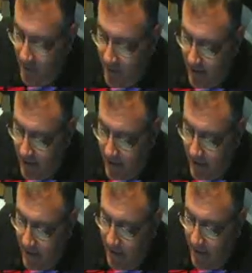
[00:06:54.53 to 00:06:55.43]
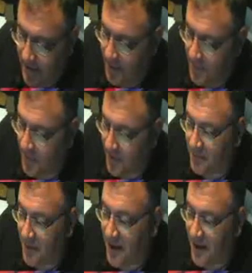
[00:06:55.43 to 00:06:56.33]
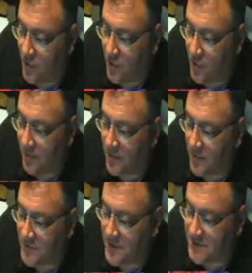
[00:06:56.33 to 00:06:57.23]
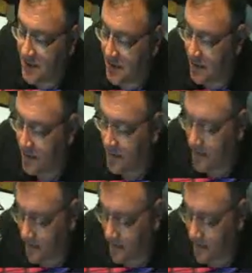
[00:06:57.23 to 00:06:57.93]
Let me pull up my quick verse here.